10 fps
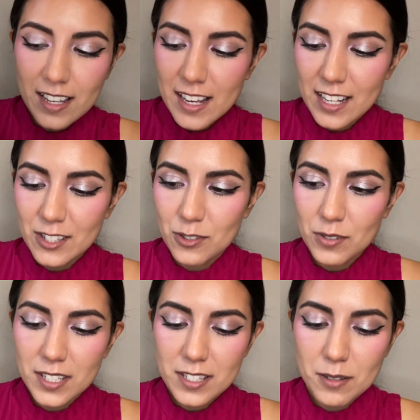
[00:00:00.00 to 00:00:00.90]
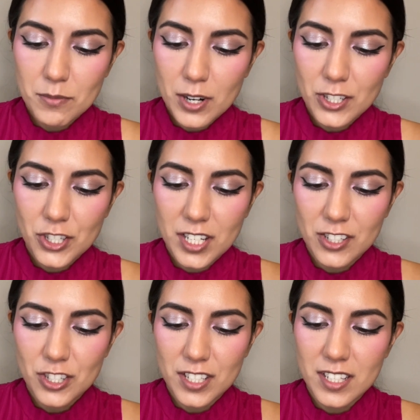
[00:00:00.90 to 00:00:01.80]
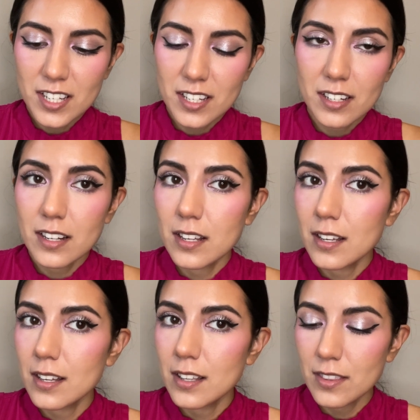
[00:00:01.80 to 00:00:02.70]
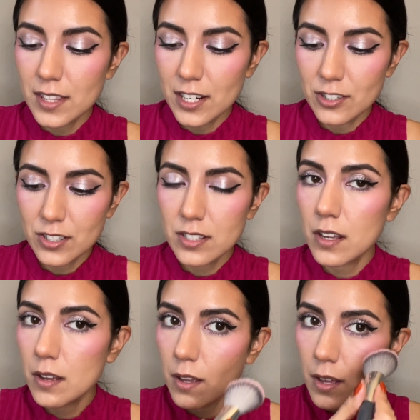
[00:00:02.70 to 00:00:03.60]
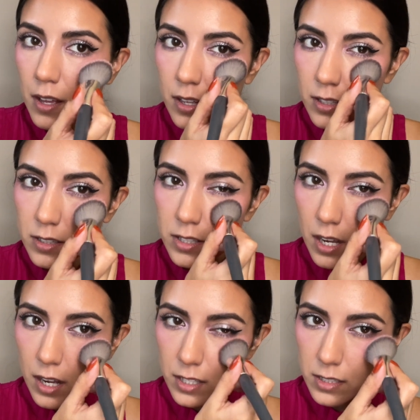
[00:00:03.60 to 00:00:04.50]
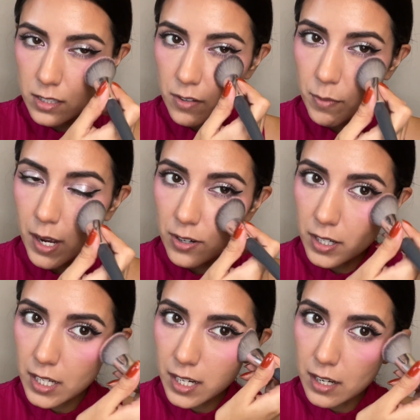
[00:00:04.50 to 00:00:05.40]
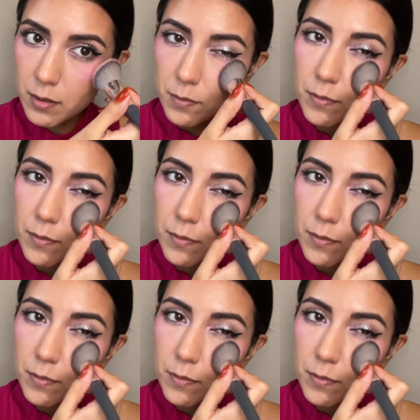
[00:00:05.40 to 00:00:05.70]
as soon as the brush touches it, there's tons of powder kick up.